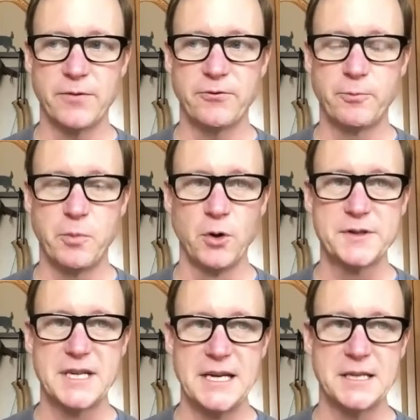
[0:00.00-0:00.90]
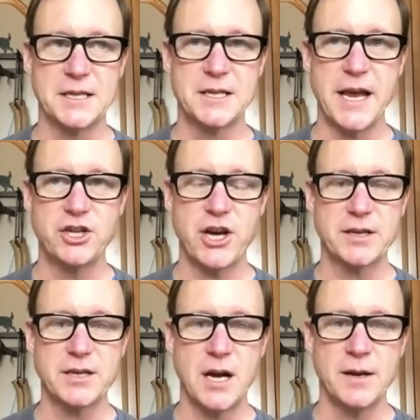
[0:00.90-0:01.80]
both seasons. They checked
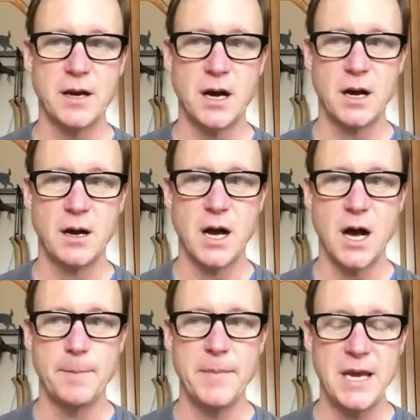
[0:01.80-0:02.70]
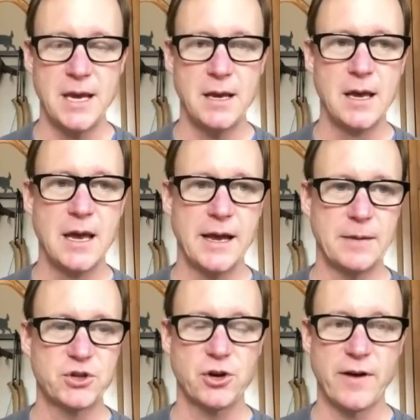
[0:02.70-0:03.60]
on me, and I'm
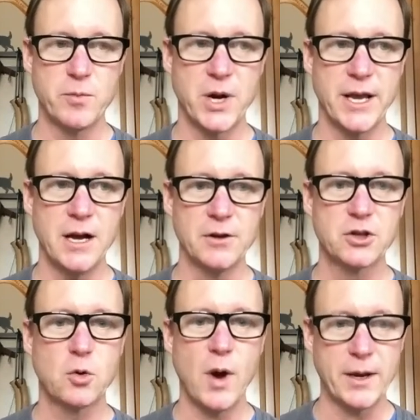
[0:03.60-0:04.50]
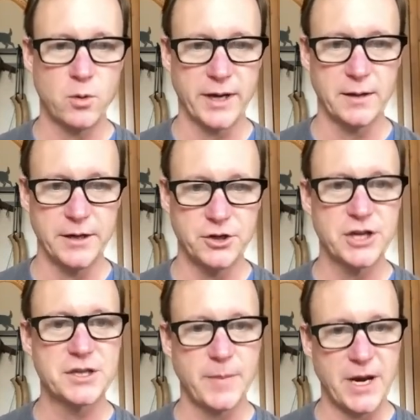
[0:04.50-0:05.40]
sure everybody else, quite quickly,
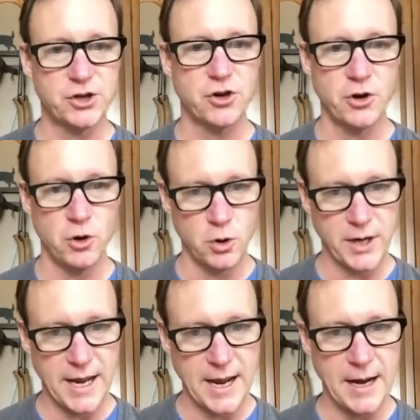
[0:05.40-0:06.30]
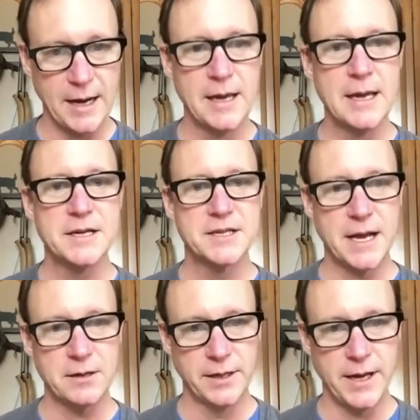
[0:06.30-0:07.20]
just to make sure you're okay,
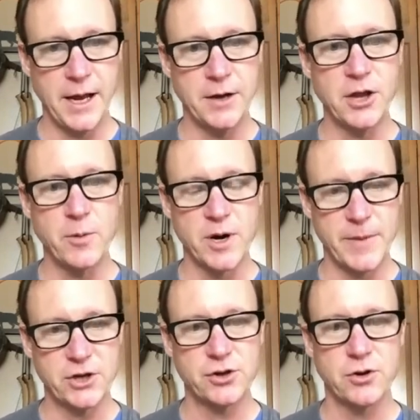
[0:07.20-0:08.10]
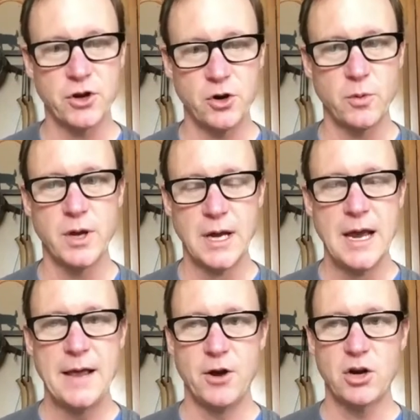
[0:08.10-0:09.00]
settled in. Want to make sure,
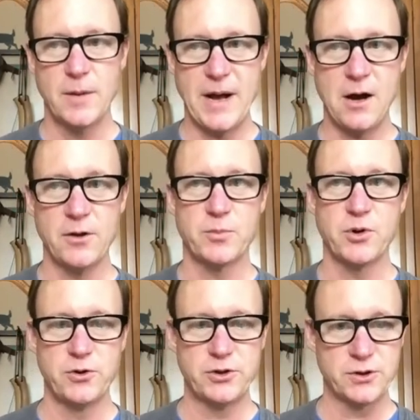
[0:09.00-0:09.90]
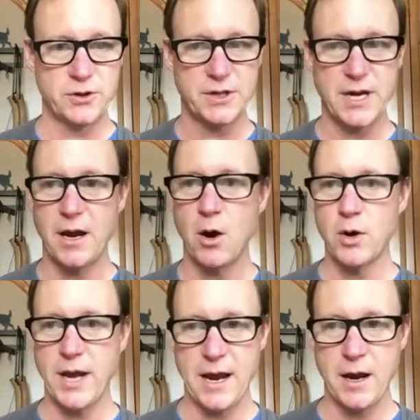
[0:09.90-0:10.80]
they'll come out and the producers will say,
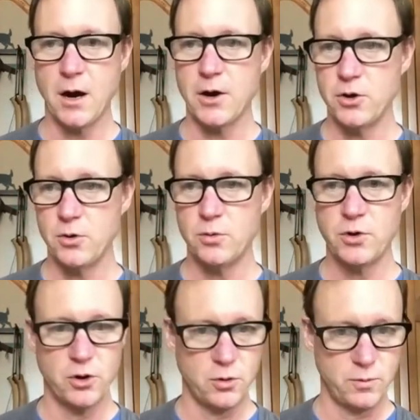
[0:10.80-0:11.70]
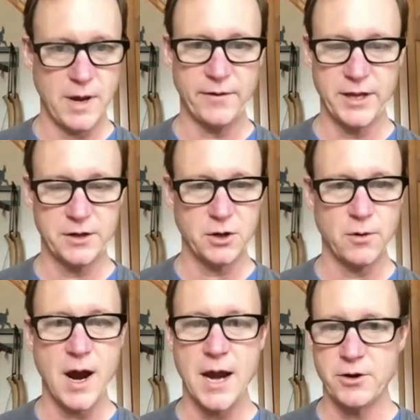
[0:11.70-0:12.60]
okay, are you, everything's all
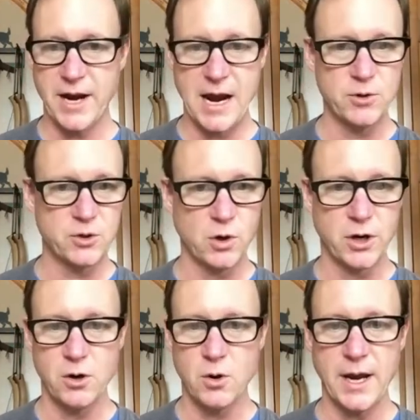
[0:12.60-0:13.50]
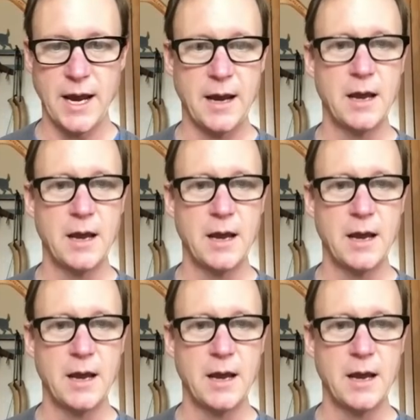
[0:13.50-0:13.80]
right, your camera's working okay,